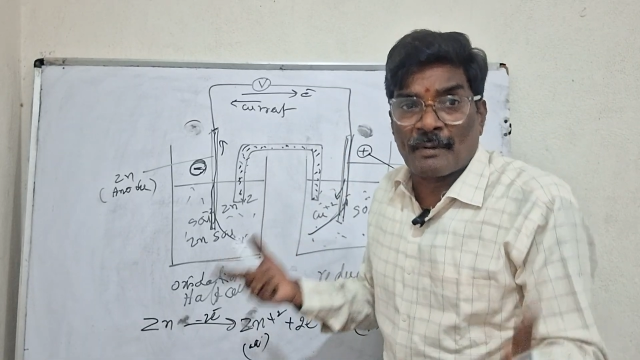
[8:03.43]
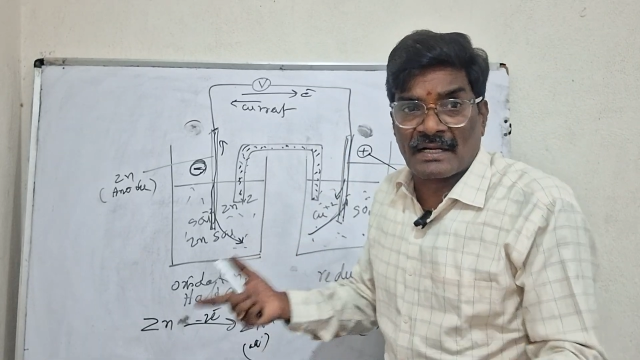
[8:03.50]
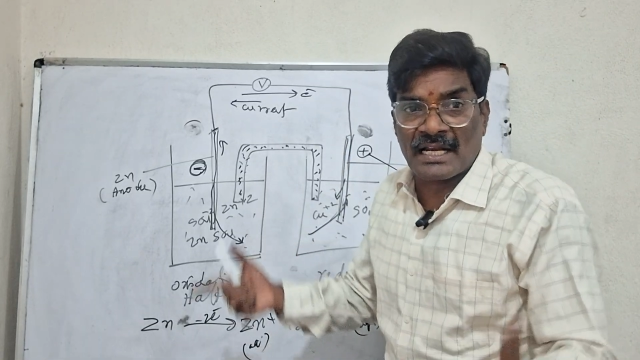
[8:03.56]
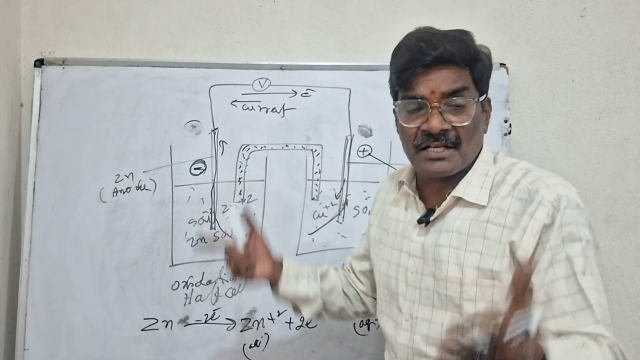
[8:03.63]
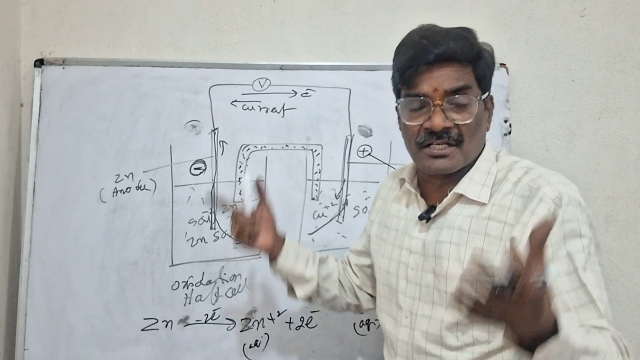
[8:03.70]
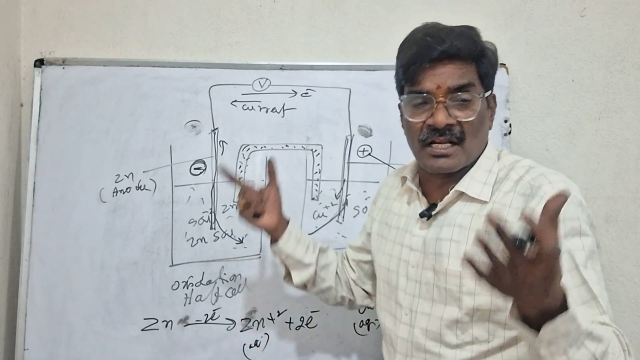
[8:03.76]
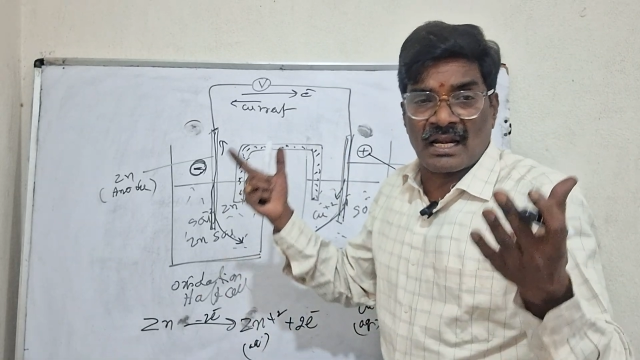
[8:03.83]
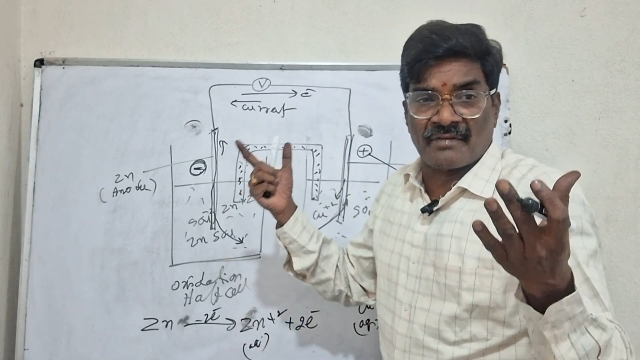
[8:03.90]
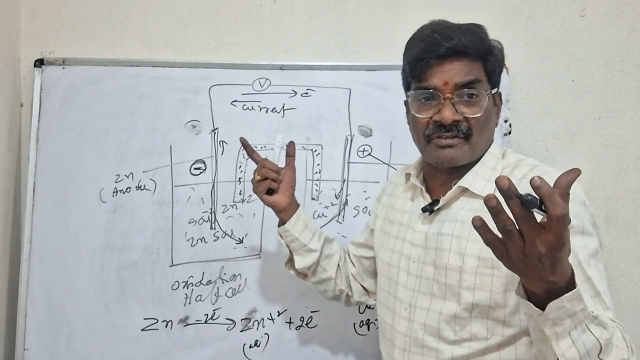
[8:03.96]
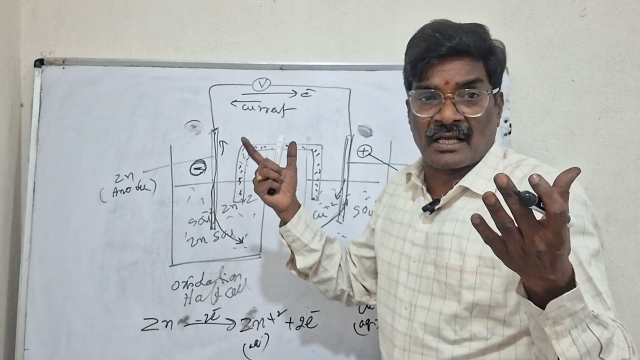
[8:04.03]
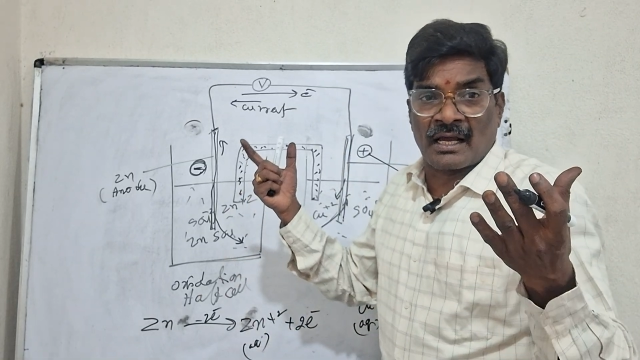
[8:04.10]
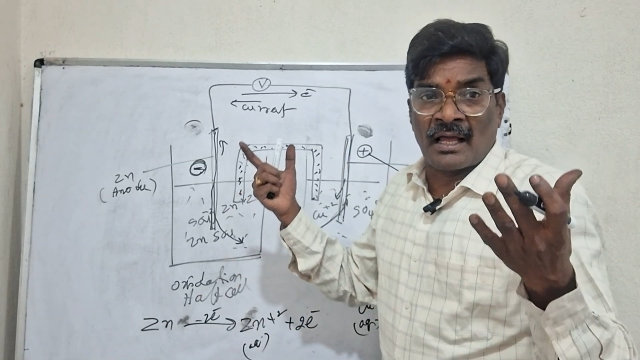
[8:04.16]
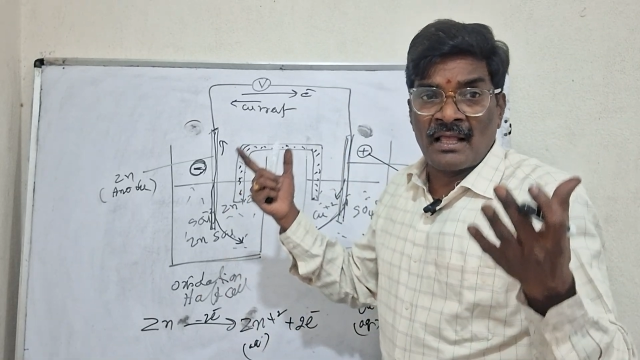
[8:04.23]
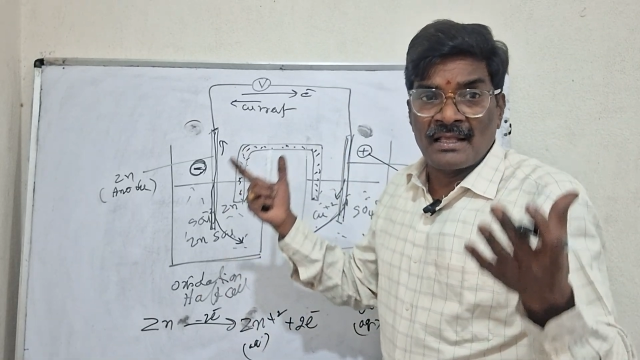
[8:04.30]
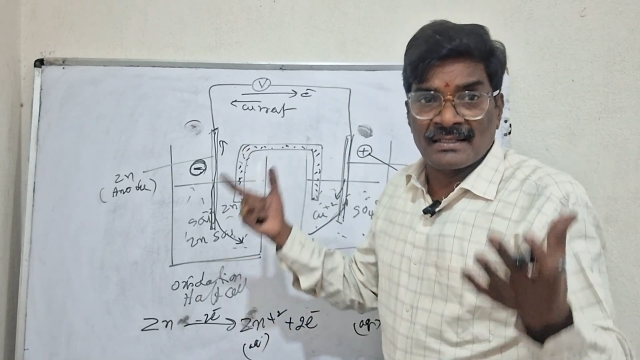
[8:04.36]
potential of
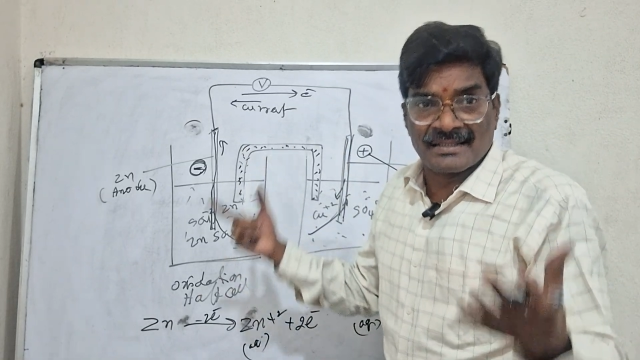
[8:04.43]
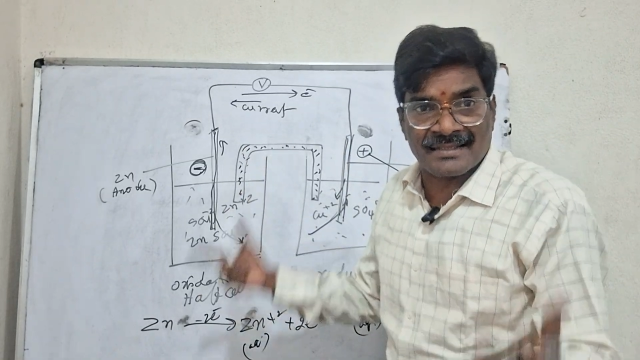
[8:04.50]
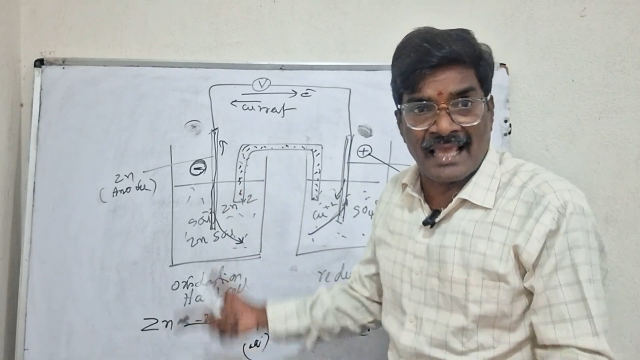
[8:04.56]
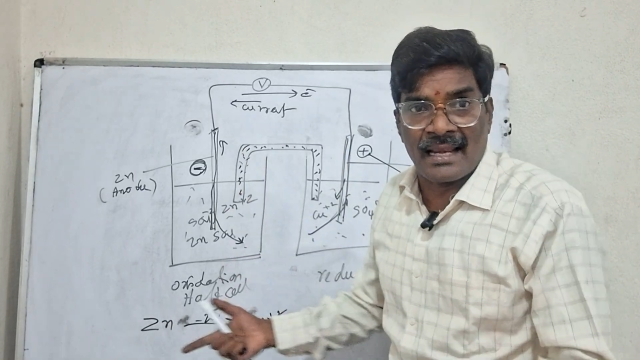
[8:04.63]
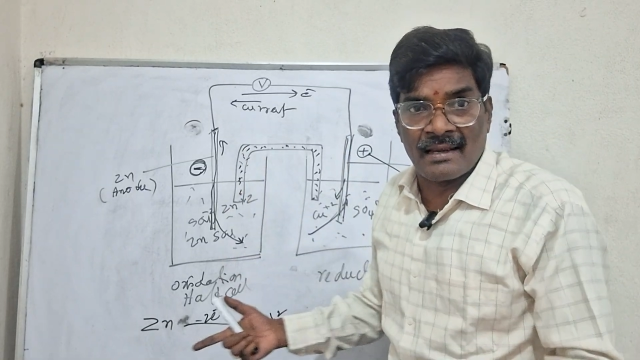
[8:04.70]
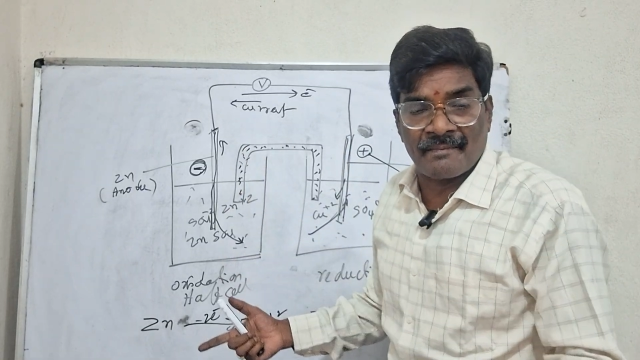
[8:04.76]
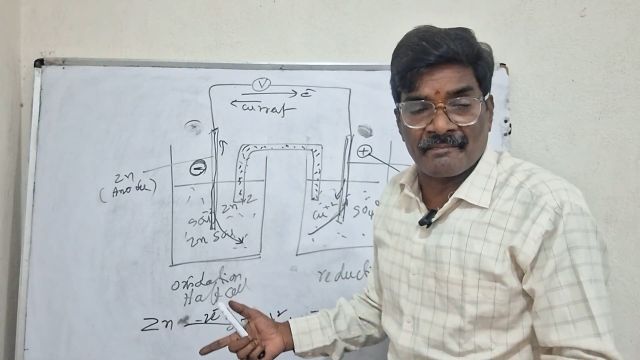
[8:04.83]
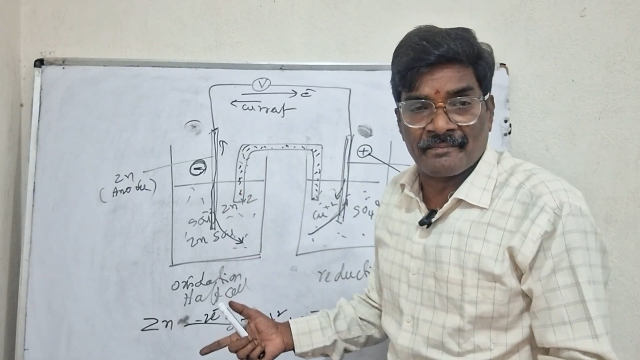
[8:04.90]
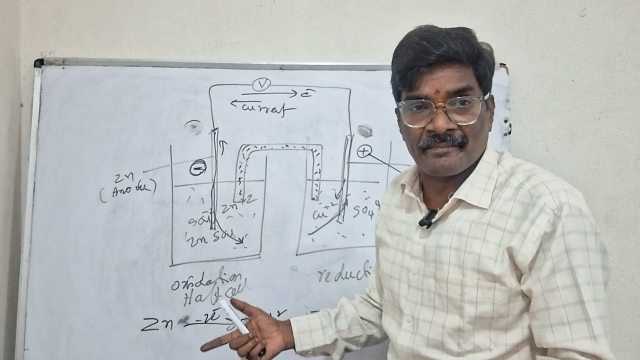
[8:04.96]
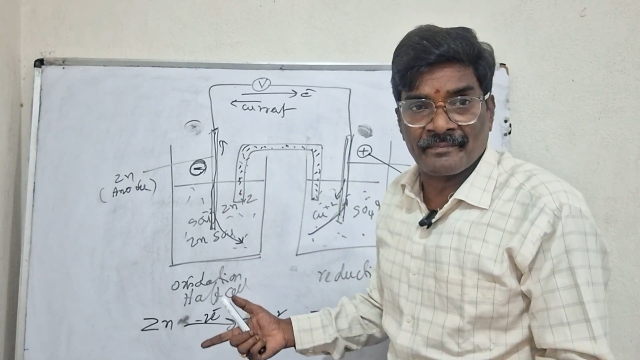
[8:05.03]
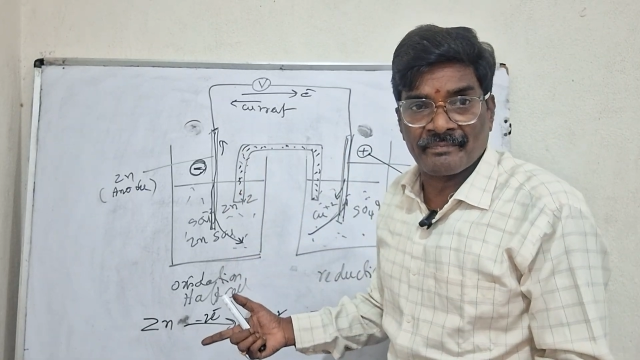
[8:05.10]
the cell.